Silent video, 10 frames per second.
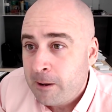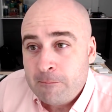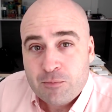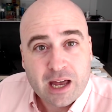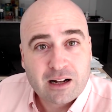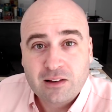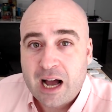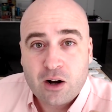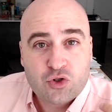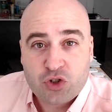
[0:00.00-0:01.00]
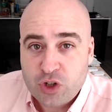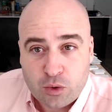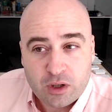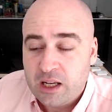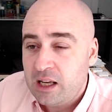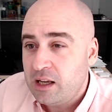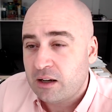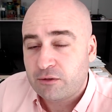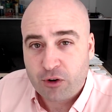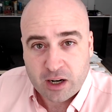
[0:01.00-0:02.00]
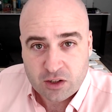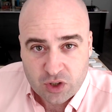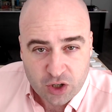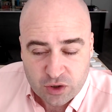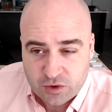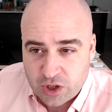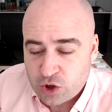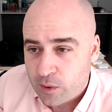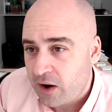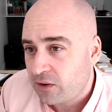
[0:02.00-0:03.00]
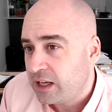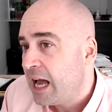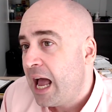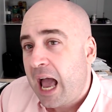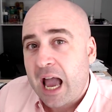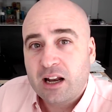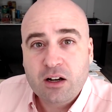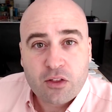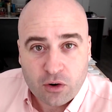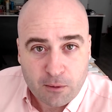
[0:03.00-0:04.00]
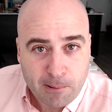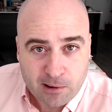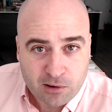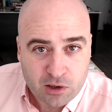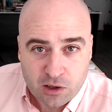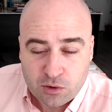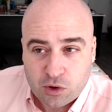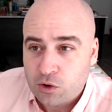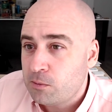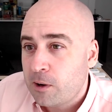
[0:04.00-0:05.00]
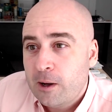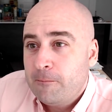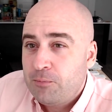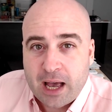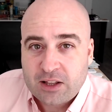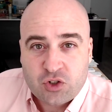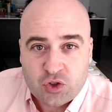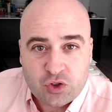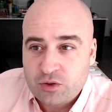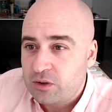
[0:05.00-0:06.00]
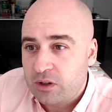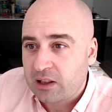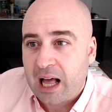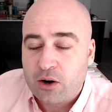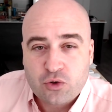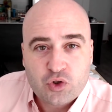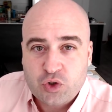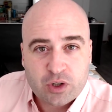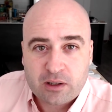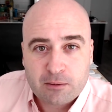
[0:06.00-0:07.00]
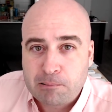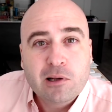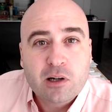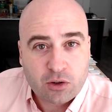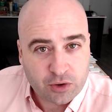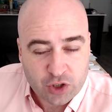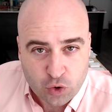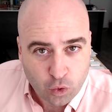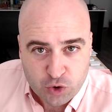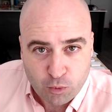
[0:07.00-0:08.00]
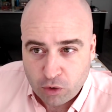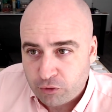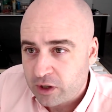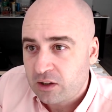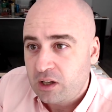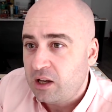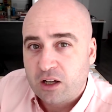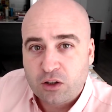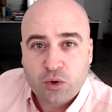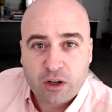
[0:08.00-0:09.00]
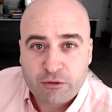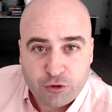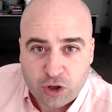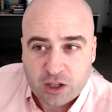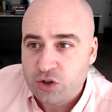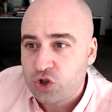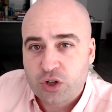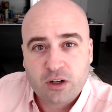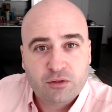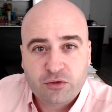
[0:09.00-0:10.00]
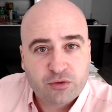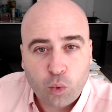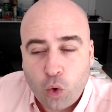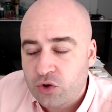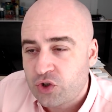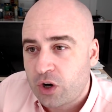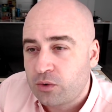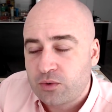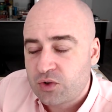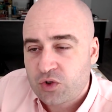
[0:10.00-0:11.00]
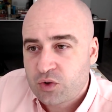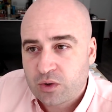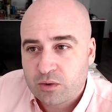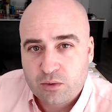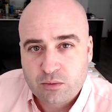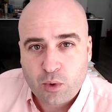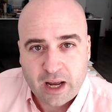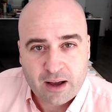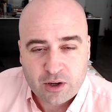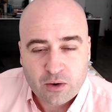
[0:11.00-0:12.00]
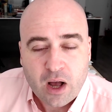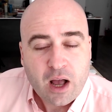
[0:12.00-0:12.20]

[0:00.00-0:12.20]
that allows nudity and frank discussion of sexuality, and another competitor to YouTube that allows political discourse more freely, including footage of war zones, what have you.